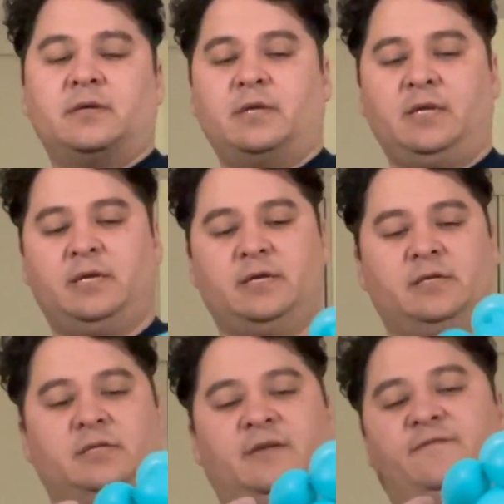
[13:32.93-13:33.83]

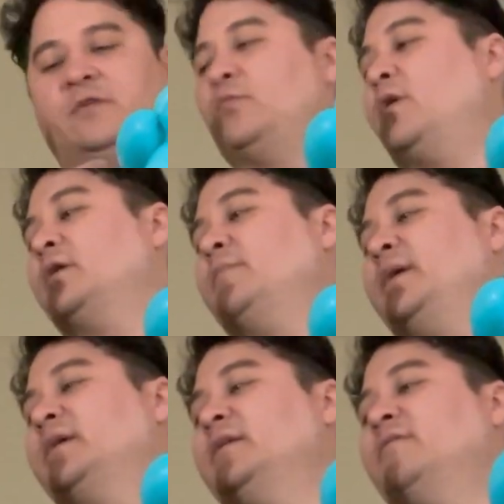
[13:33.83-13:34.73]
And if you want to
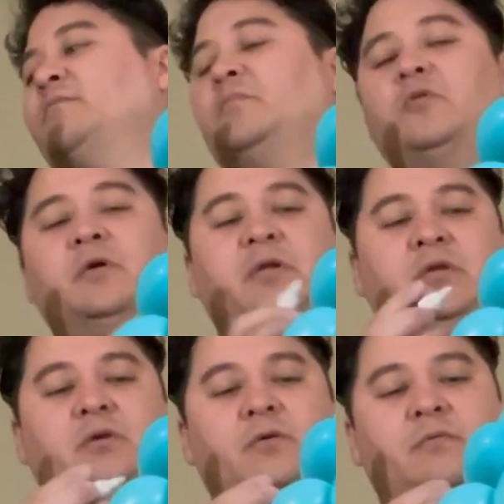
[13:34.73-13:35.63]
make it even more
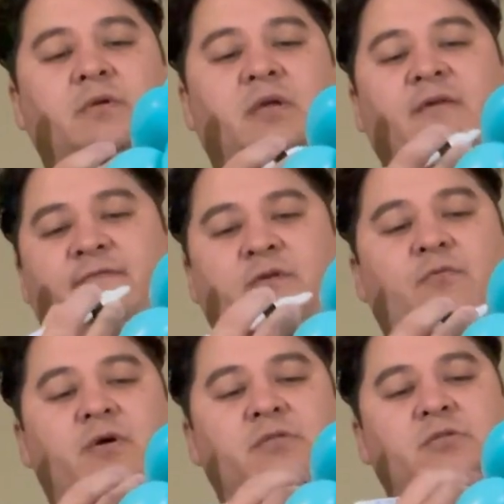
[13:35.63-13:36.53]
cute, if you
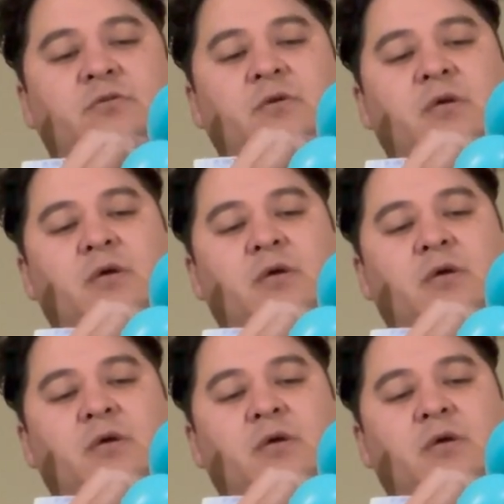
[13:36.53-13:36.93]
want to,